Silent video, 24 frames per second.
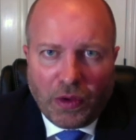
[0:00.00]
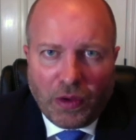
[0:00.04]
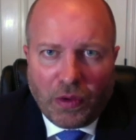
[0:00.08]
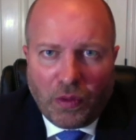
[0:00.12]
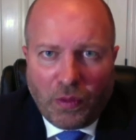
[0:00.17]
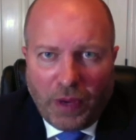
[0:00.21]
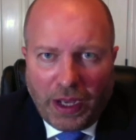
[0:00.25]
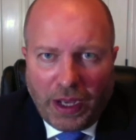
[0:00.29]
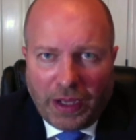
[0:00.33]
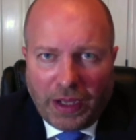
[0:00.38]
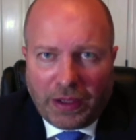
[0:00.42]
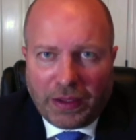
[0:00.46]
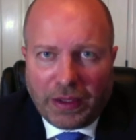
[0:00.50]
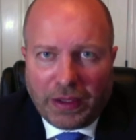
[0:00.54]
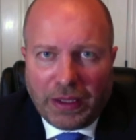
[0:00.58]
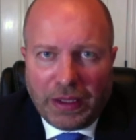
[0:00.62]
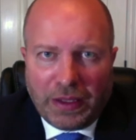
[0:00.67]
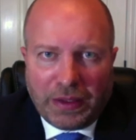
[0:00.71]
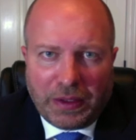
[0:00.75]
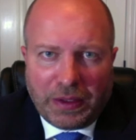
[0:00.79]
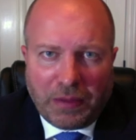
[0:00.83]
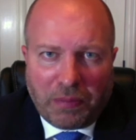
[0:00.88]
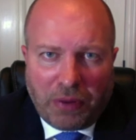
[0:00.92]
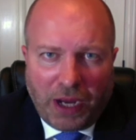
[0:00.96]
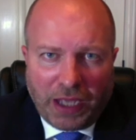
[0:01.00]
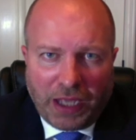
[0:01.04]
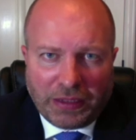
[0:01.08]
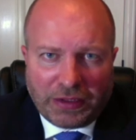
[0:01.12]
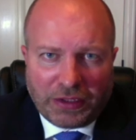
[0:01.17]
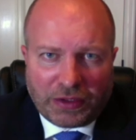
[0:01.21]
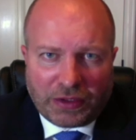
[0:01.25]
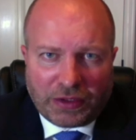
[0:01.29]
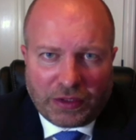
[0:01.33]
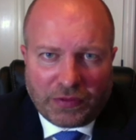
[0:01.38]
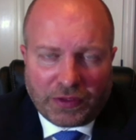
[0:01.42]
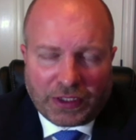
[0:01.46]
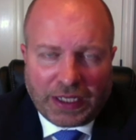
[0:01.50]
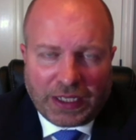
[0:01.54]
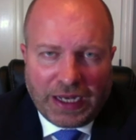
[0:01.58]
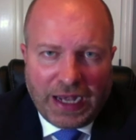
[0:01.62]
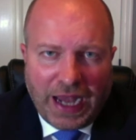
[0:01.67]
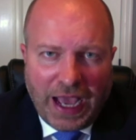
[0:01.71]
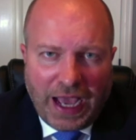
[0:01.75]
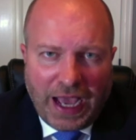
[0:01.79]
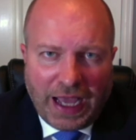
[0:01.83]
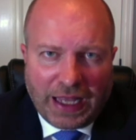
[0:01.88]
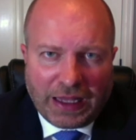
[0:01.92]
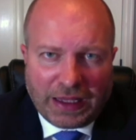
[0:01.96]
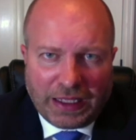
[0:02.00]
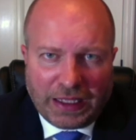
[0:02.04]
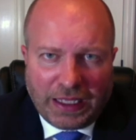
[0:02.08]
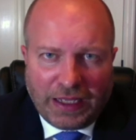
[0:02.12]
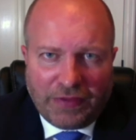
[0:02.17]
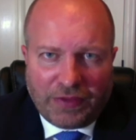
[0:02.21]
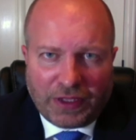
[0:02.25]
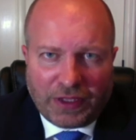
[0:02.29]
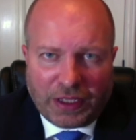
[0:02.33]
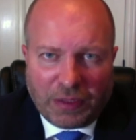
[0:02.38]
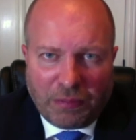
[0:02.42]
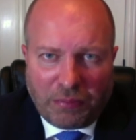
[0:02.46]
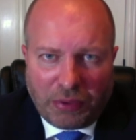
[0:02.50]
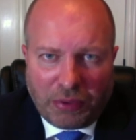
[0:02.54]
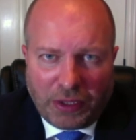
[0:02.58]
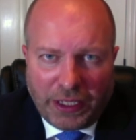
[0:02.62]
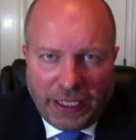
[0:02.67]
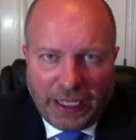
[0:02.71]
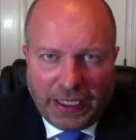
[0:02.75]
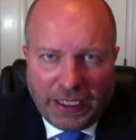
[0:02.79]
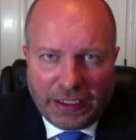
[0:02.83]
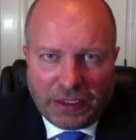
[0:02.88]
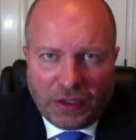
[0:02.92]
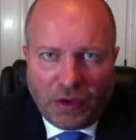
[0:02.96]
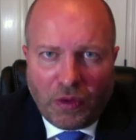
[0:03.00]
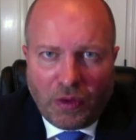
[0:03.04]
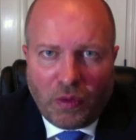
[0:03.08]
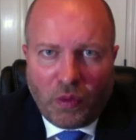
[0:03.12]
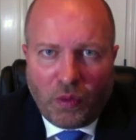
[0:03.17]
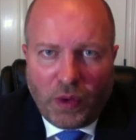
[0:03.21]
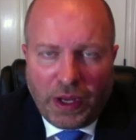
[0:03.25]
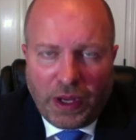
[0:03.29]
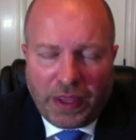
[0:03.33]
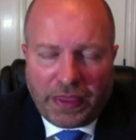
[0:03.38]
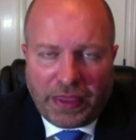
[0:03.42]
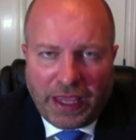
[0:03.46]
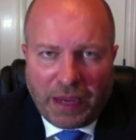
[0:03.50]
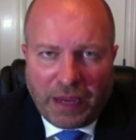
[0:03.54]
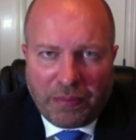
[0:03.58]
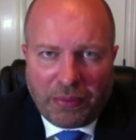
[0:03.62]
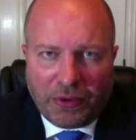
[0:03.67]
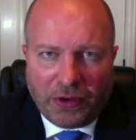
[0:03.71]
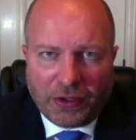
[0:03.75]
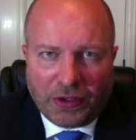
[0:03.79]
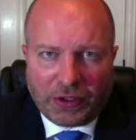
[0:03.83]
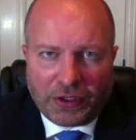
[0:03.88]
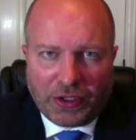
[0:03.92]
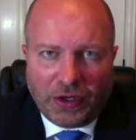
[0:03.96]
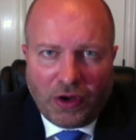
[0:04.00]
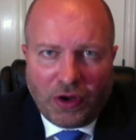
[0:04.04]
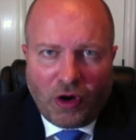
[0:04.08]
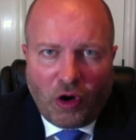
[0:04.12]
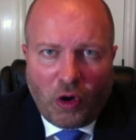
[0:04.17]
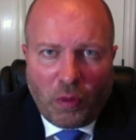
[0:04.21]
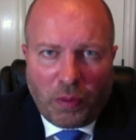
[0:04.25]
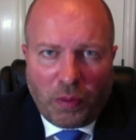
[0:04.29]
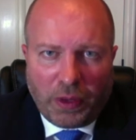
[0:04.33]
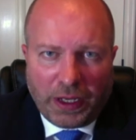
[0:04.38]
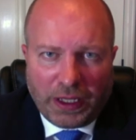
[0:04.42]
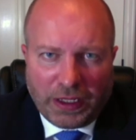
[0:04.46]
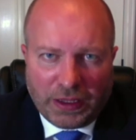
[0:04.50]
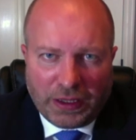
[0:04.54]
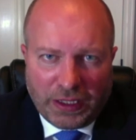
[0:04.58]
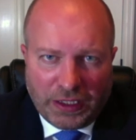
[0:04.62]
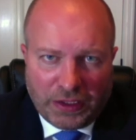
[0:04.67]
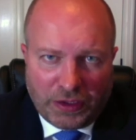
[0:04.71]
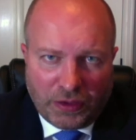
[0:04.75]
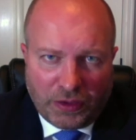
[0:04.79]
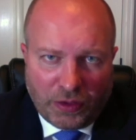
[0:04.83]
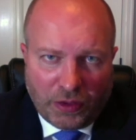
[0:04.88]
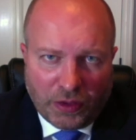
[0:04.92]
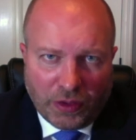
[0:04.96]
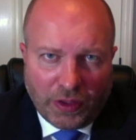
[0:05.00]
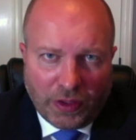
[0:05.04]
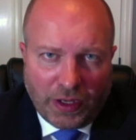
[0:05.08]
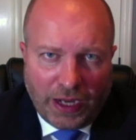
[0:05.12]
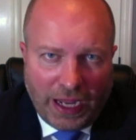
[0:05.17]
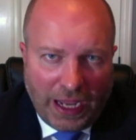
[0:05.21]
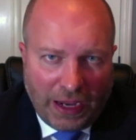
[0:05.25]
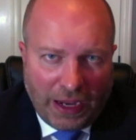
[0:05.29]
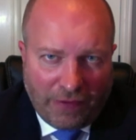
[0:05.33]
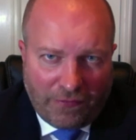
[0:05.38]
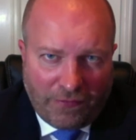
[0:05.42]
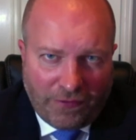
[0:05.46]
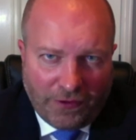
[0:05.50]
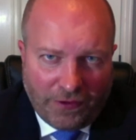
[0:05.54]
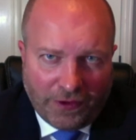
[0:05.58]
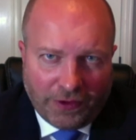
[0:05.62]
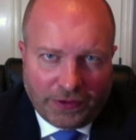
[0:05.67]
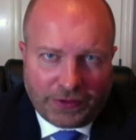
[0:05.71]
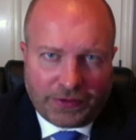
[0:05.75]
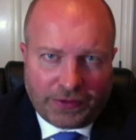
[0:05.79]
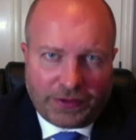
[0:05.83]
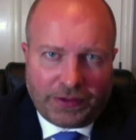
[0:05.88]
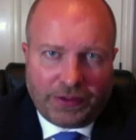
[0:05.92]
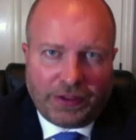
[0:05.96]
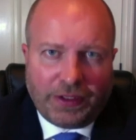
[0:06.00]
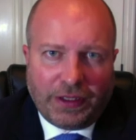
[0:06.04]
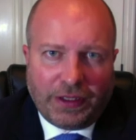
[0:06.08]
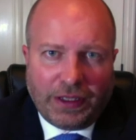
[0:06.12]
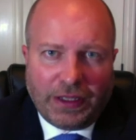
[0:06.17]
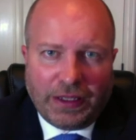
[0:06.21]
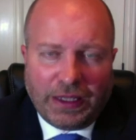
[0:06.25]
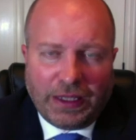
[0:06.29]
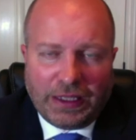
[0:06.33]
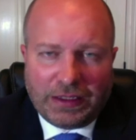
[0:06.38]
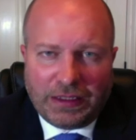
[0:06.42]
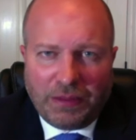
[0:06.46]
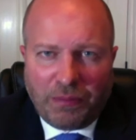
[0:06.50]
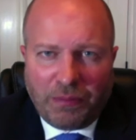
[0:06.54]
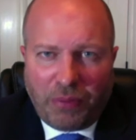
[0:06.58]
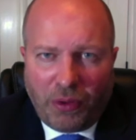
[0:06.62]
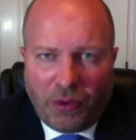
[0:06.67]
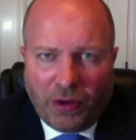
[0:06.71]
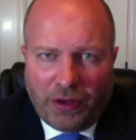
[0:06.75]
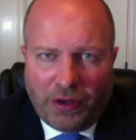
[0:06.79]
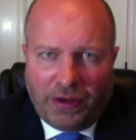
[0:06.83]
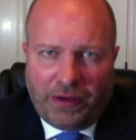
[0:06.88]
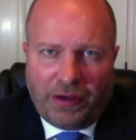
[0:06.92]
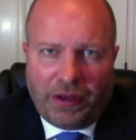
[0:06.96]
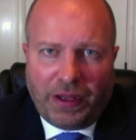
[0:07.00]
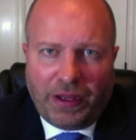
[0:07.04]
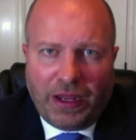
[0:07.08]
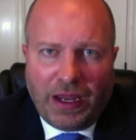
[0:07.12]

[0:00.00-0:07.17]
Well, the process server cannot leave the complaint with that person opening the door at first. That's important.